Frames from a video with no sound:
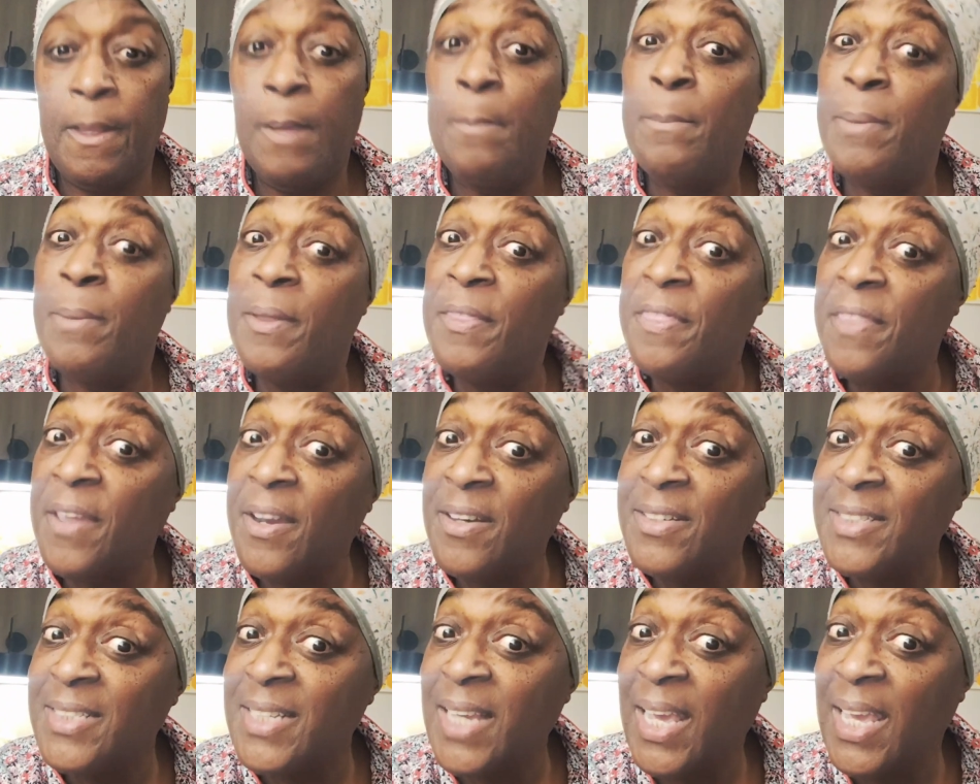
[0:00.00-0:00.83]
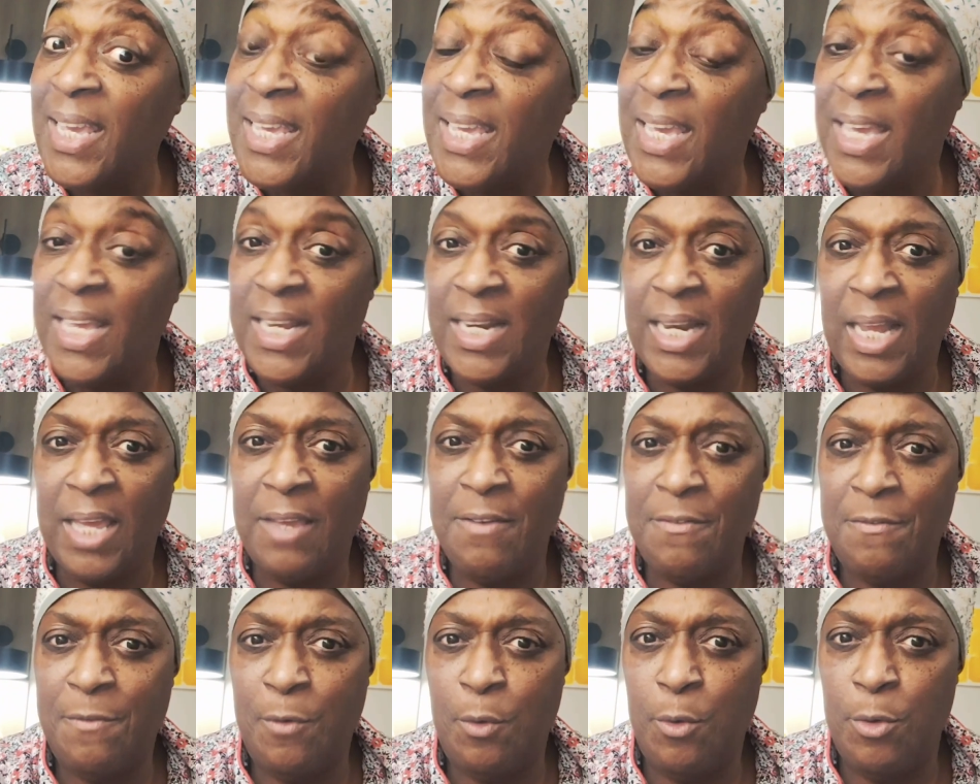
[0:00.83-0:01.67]
But they're taking life
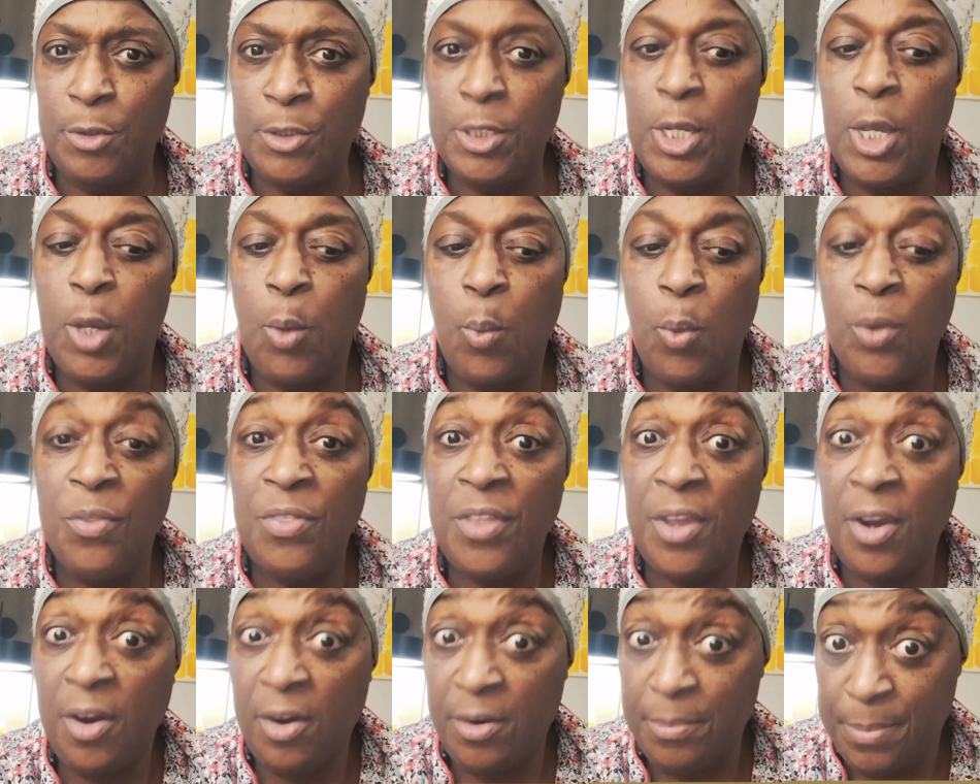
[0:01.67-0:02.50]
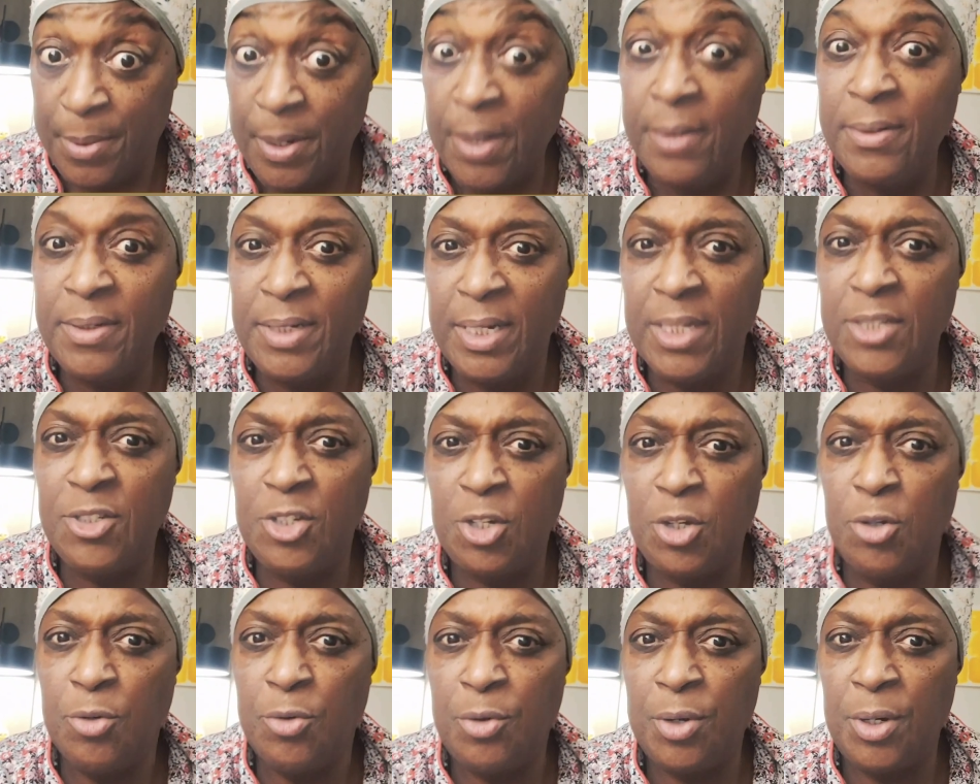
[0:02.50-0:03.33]
force when they're abducting
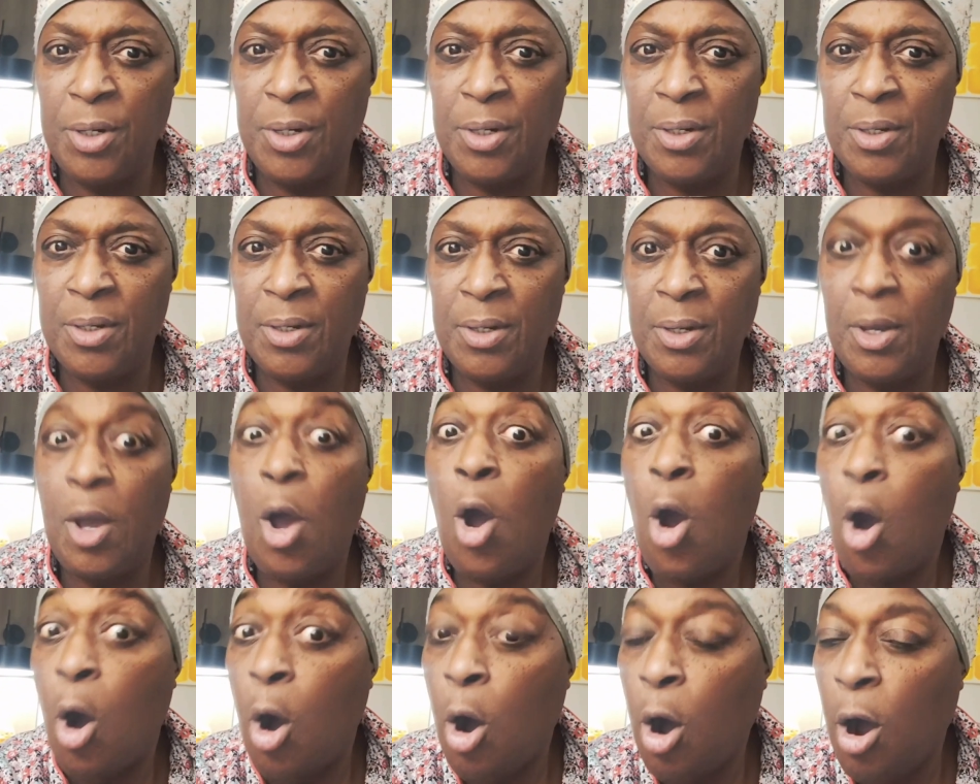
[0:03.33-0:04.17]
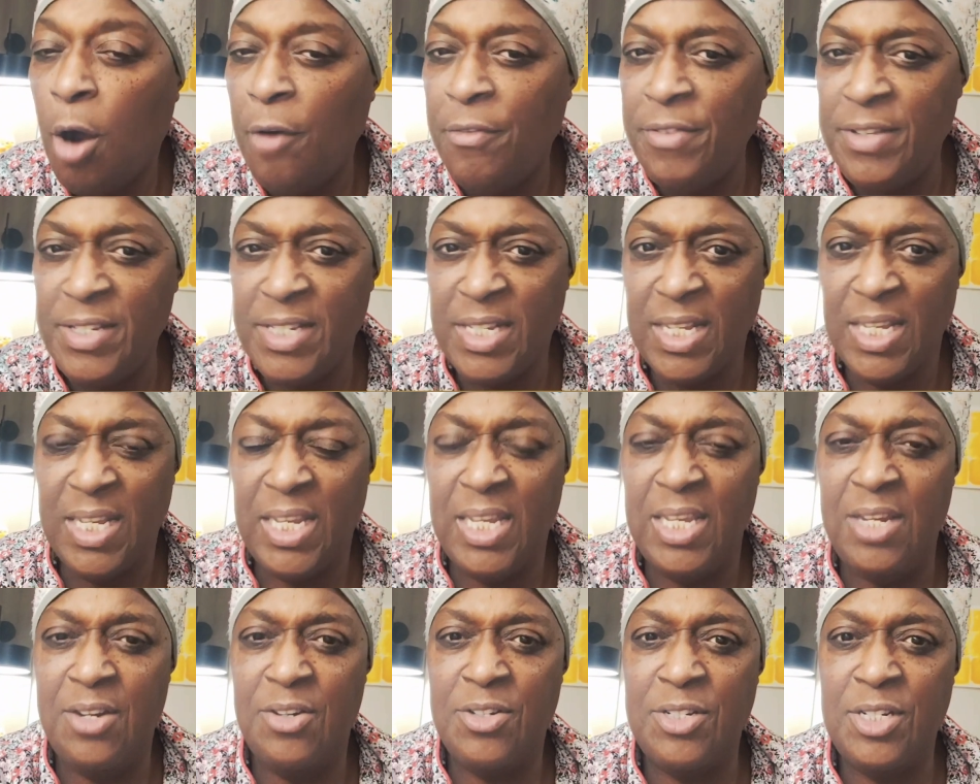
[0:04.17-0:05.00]
children, harvesting
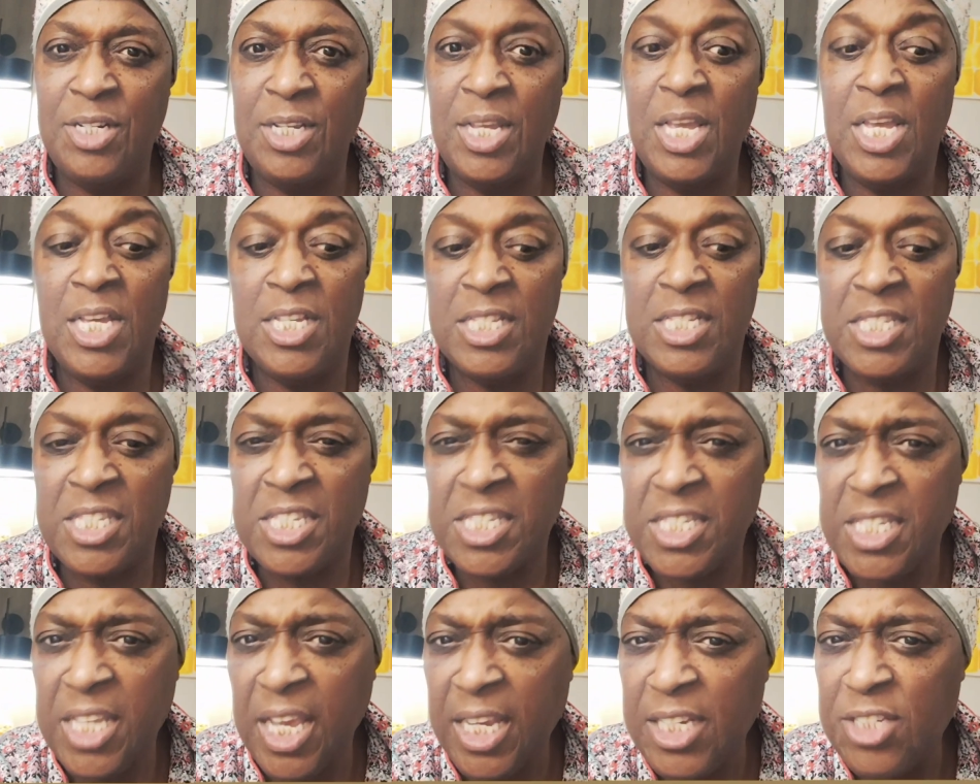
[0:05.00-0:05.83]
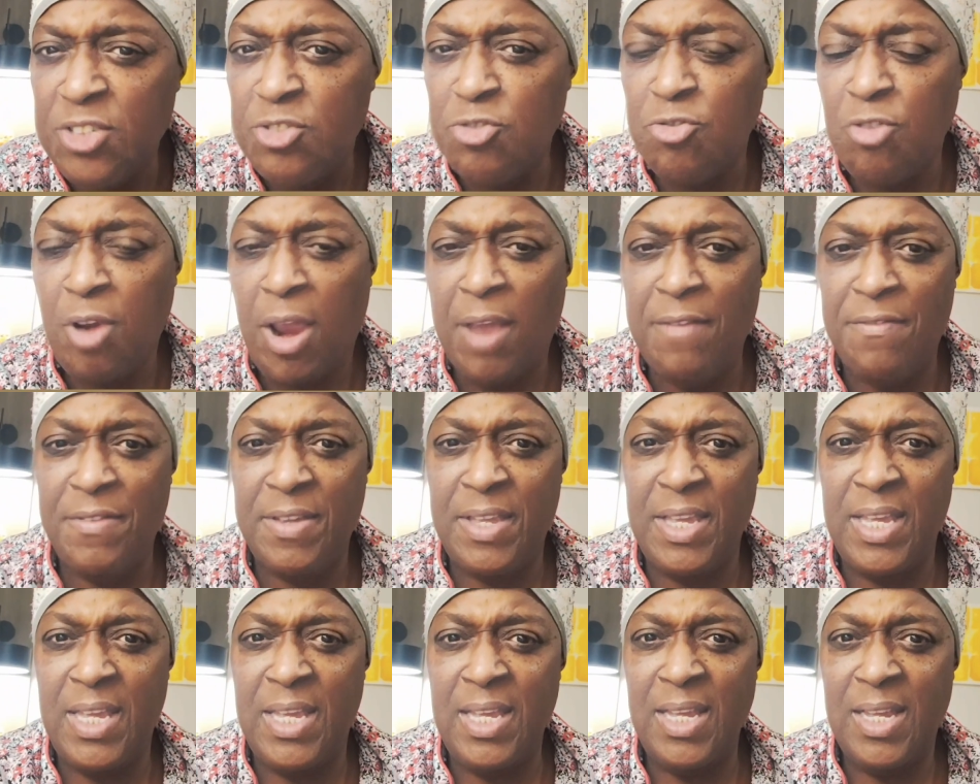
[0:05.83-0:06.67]
energy, sex
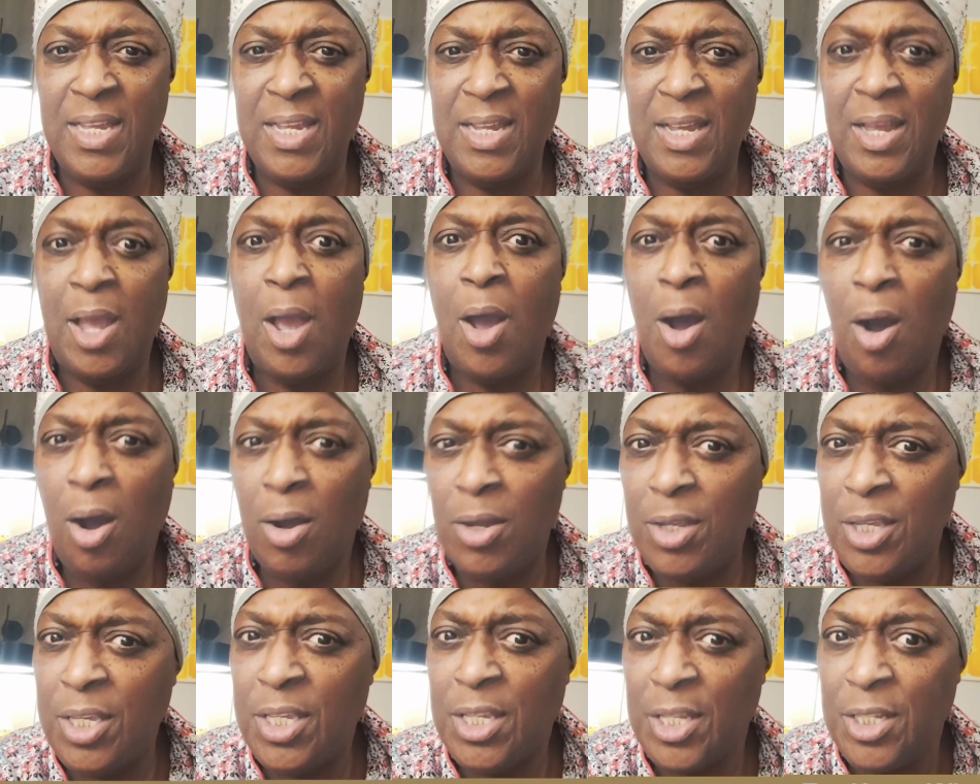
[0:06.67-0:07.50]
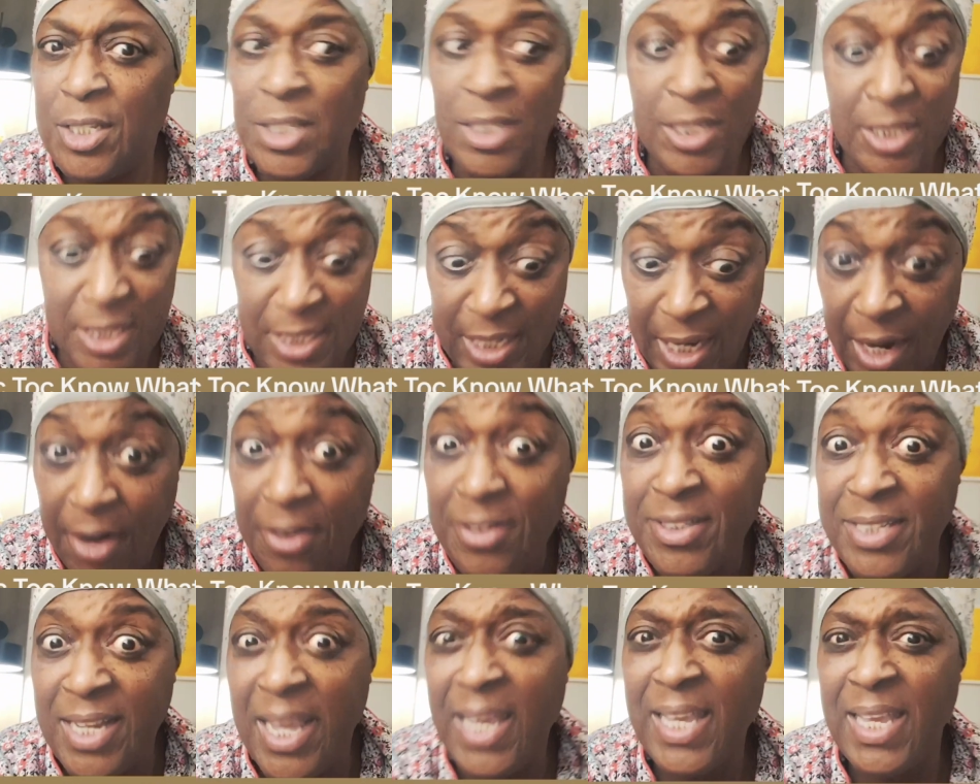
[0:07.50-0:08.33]
trafficking. They're
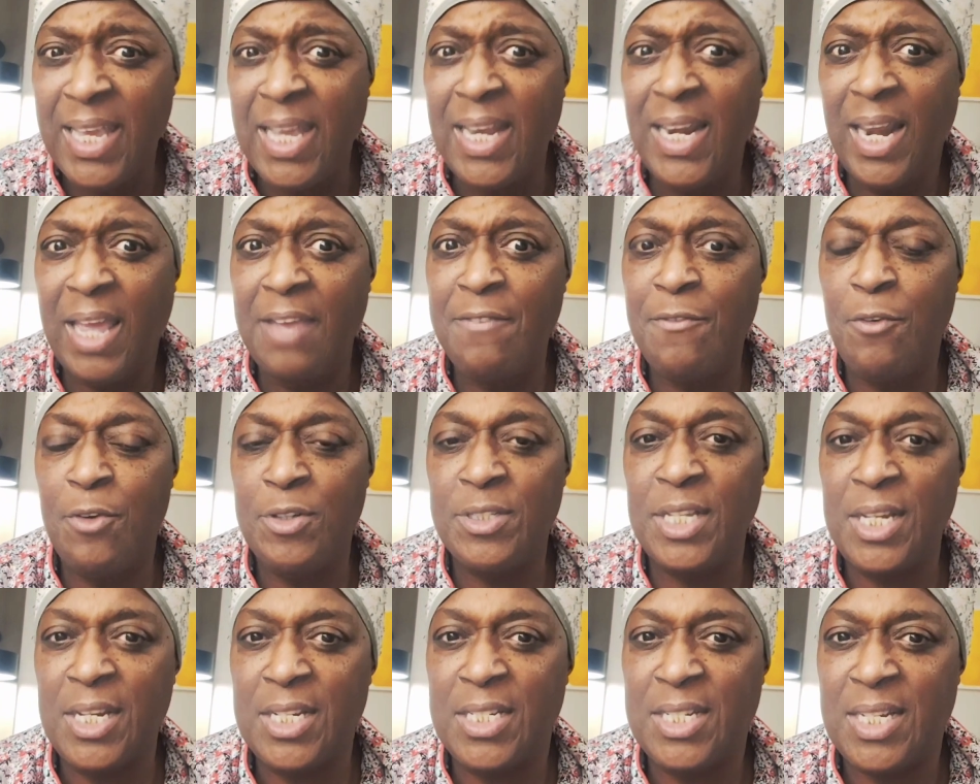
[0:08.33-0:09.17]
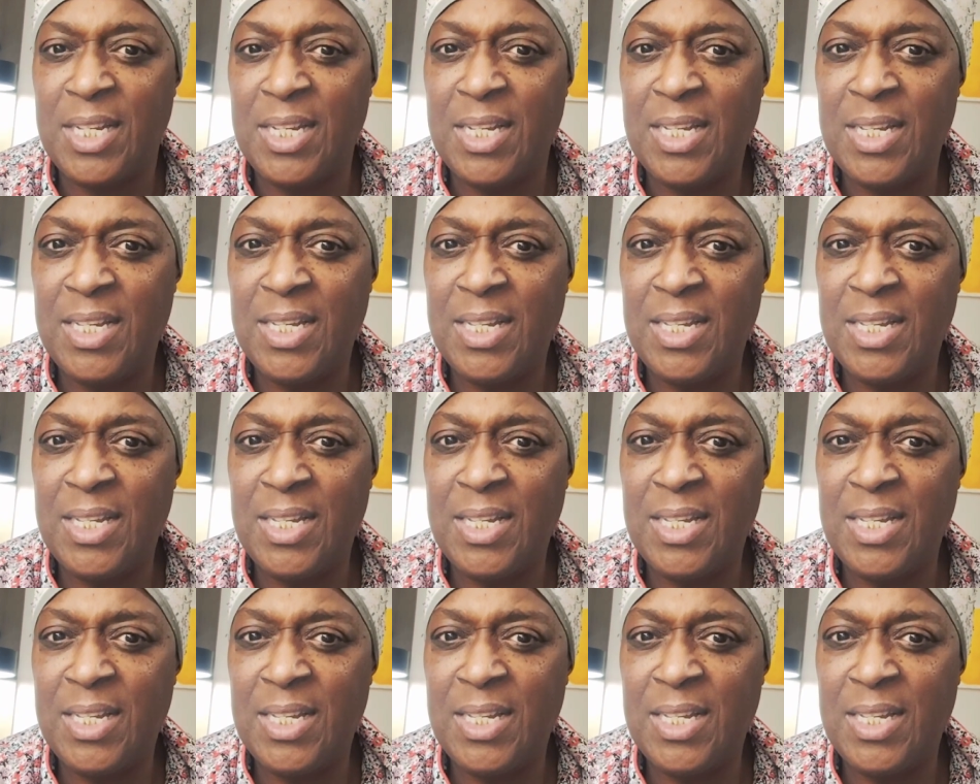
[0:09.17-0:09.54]
taking life force energy.